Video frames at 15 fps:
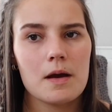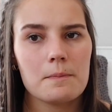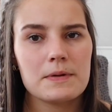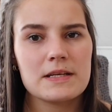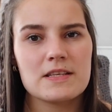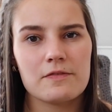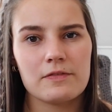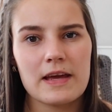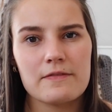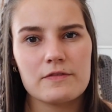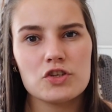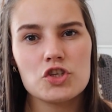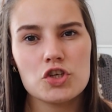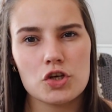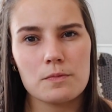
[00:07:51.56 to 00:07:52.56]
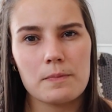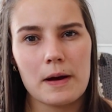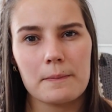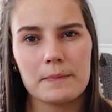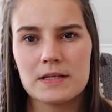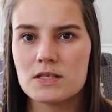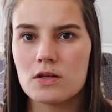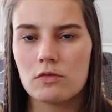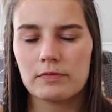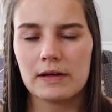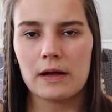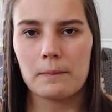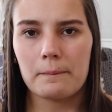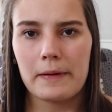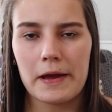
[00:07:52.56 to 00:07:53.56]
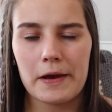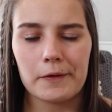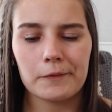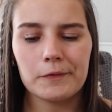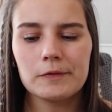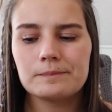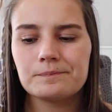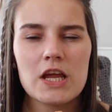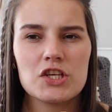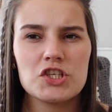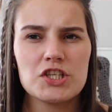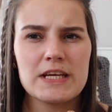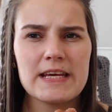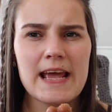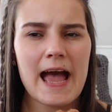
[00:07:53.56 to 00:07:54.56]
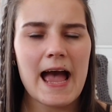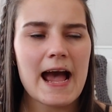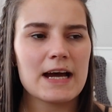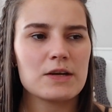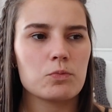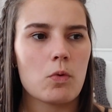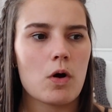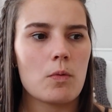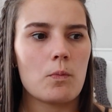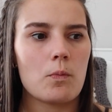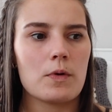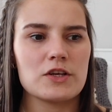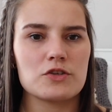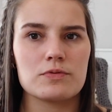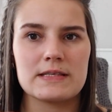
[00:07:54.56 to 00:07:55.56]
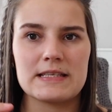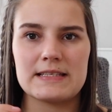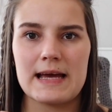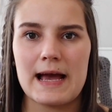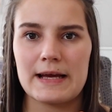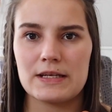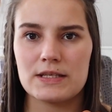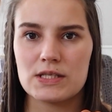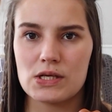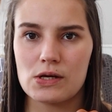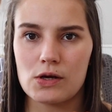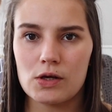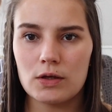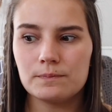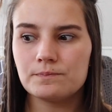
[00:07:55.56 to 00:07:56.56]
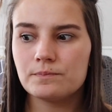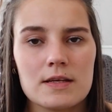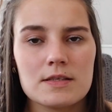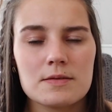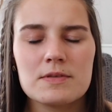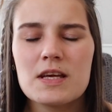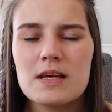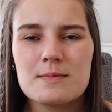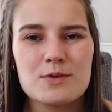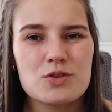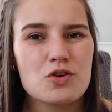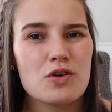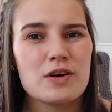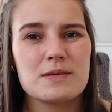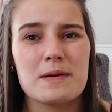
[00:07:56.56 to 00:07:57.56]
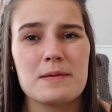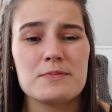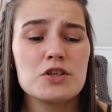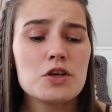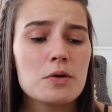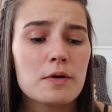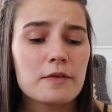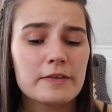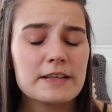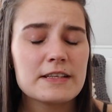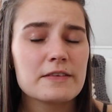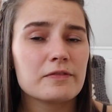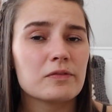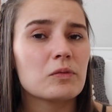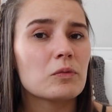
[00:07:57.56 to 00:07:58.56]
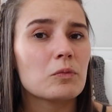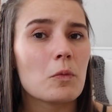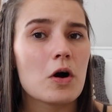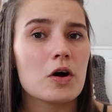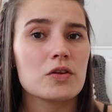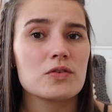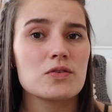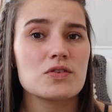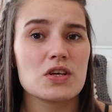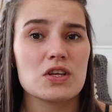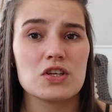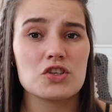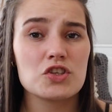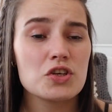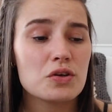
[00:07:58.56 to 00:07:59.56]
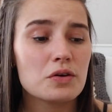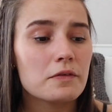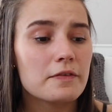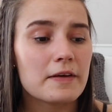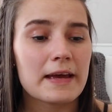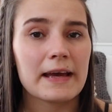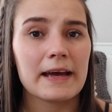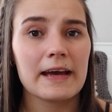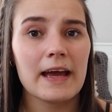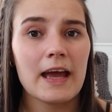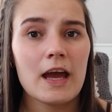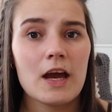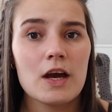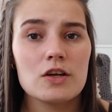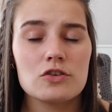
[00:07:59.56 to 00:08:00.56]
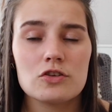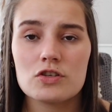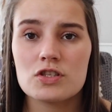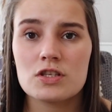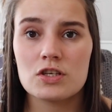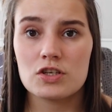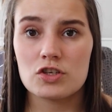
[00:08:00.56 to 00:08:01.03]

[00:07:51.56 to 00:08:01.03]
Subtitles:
But it's a flavoured chew bone, but it's not real bone. And she had one which was a dinosaur. So in terms of toys, maybe 2 or 3 different ones and a chew thing just to